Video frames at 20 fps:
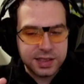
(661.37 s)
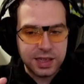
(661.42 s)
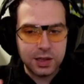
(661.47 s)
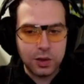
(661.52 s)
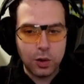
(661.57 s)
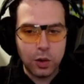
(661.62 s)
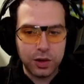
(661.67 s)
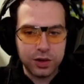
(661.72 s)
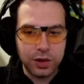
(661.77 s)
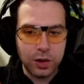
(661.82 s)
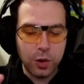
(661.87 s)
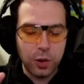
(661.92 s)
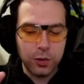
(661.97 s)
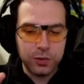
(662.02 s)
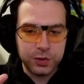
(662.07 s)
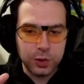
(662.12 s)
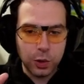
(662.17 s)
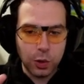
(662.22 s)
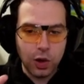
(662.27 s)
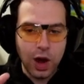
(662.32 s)
order of
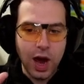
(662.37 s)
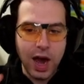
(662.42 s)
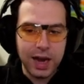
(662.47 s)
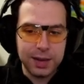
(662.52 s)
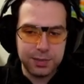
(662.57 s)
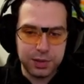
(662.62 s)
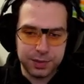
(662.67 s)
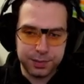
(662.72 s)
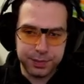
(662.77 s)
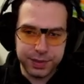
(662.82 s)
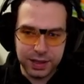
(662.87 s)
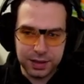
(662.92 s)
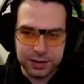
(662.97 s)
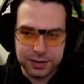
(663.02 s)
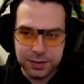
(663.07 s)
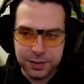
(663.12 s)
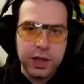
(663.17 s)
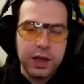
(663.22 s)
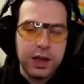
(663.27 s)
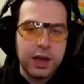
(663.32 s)
your hybrid build.
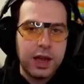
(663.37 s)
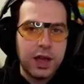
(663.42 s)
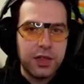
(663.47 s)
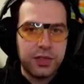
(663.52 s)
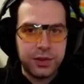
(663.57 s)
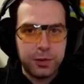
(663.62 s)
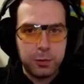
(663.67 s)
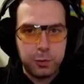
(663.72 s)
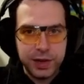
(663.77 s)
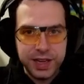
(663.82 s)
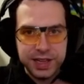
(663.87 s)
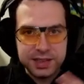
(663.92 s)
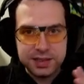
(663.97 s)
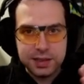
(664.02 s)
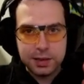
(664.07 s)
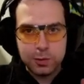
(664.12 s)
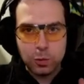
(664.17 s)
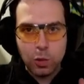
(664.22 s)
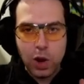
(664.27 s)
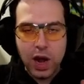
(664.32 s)
And the
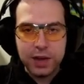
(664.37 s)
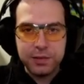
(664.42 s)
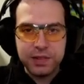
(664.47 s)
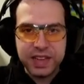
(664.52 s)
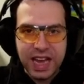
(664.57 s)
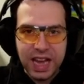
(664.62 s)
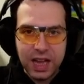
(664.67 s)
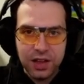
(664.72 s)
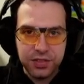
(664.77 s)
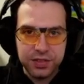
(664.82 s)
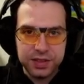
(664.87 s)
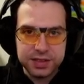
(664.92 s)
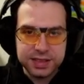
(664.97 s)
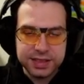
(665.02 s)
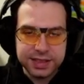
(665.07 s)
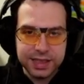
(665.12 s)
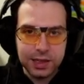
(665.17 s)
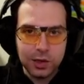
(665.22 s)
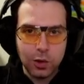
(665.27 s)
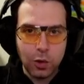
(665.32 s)
reason why we have the
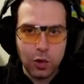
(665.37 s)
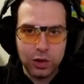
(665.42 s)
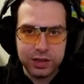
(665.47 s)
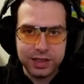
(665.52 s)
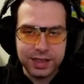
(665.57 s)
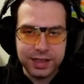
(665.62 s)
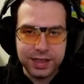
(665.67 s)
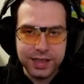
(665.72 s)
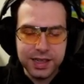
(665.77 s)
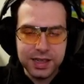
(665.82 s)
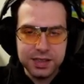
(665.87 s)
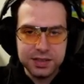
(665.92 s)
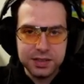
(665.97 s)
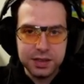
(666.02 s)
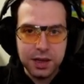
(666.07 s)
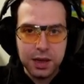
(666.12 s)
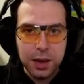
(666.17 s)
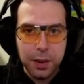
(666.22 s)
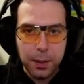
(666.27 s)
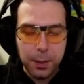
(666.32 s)
skill order is
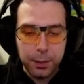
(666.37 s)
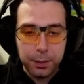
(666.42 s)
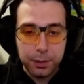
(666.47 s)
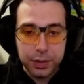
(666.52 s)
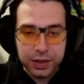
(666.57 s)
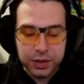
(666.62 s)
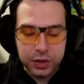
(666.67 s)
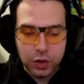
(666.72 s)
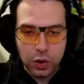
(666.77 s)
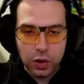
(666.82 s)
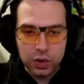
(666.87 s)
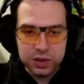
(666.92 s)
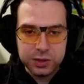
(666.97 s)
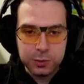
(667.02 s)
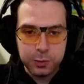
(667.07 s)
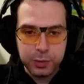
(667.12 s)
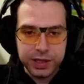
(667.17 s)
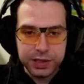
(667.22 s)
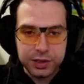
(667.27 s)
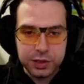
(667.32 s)
because
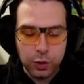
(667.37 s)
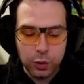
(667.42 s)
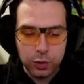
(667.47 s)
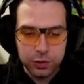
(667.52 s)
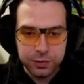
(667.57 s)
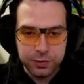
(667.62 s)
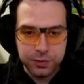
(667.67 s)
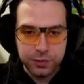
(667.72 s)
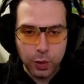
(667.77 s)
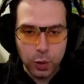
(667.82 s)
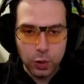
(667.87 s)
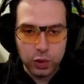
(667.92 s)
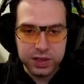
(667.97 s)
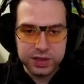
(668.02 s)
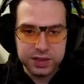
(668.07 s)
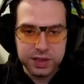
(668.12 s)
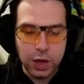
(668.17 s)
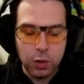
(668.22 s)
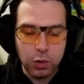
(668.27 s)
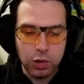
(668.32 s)
we don't
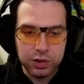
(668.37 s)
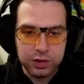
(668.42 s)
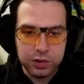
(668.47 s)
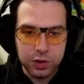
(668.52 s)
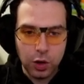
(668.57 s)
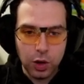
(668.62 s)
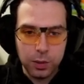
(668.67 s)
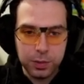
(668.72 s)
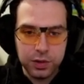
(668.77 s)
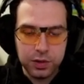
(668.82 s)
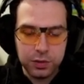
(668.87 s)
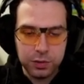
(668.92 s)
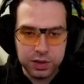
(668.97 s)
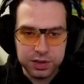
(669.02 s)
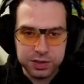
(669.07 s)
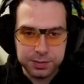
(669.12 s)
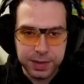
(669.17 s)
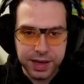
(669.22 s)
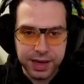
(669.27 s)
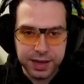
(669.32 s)
focus our top
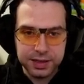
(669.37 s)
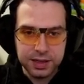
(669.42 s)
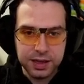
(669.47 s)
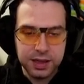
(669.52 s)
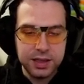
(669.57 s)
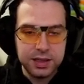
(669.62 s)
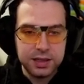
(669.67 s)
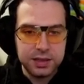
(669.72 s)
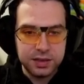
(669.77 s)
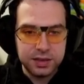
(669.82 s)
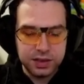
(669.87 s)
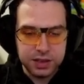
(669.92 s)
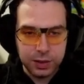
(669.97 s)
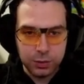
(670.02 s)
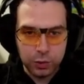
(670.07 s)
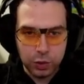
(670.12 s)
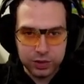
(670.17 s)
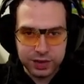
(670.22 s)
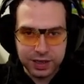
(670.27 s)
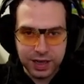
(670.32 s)
respect
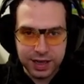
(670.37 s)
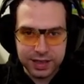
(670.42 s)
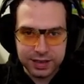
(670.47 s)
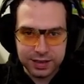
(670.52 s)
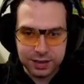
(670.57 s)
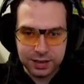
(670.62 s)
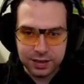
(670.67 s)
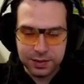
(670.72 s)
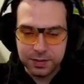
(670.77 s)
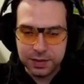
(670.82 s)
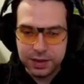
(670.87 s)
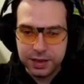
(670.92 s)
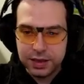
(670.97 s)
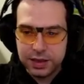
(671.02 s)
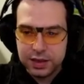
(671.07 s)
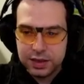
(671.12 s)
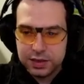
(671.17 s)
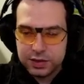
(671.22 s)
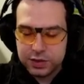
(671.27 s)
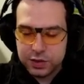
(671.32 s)
zero title.
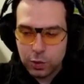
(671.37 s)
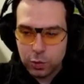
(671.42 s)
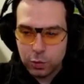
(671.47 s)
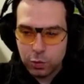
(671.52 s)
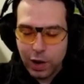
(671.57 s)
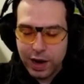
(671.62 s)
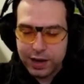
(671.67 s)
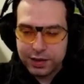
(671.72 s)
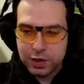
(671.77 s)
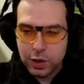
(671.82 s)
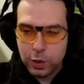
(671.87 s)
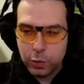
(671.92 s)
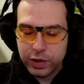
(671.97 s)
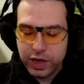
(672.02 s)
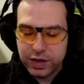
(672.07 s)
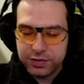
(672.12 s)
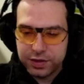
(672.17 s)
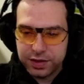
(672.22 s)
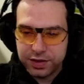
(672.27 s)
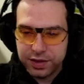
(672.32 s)
So right now we
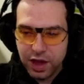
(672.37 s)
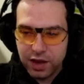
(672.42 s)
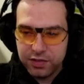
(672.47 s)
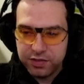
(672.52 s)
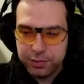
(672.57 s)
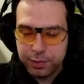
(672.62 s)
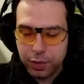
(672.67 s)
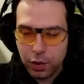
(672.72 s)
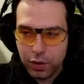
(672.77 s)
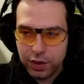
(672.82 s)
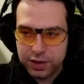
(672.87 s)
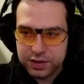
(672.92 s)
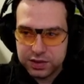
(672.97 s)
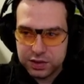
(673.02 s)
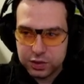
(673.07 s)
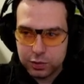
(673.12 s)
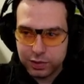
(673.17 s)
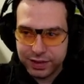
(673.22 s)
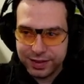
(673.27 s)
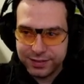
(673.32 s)
have enough points
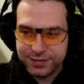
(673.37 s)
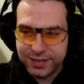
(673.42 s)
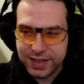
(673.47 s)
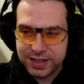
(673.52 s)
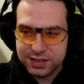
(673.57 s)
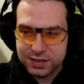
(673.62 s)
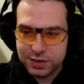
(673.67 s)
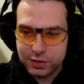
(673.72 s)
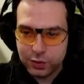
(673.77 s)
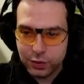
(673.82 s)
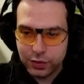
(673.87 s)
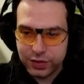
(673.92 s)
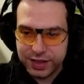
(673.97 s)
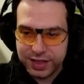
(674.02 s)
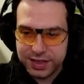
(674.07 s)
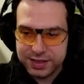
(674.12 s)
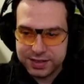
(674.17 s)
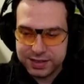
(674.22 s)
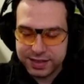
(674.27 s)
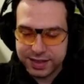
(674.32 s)
to invest into
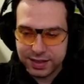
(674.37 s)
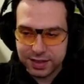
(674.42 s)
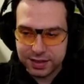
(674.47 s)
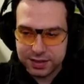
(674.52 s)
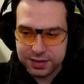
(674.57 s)
these skills.